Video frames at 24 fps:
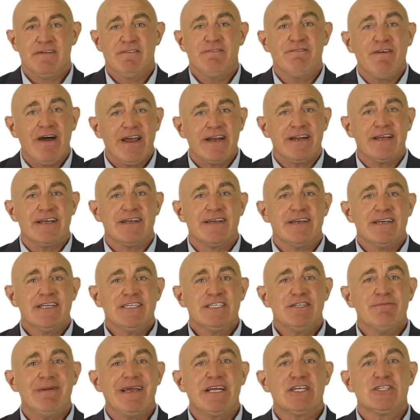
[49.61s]
fighting
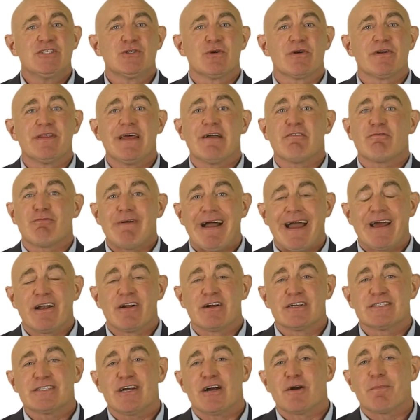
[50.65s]
to make sure that
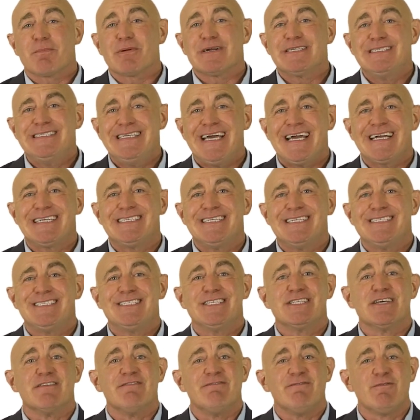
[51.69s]
riders are protected
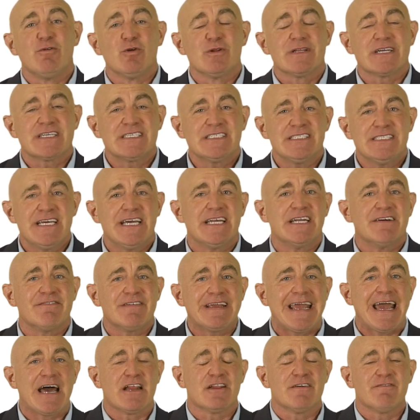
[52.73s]
to the full extent
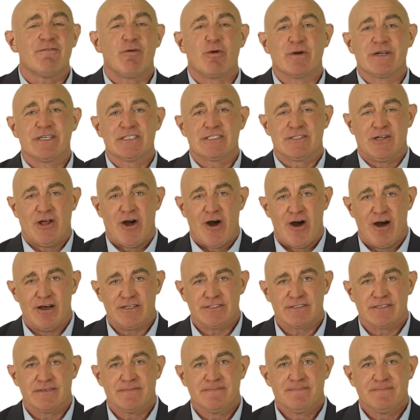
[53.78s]
of California's
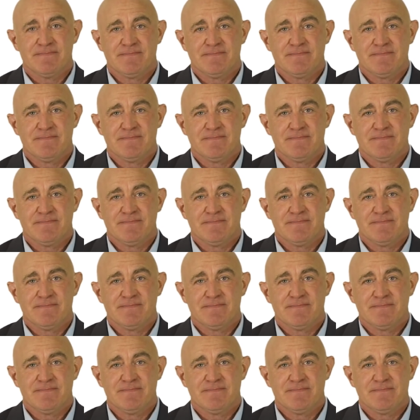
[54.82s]
laws.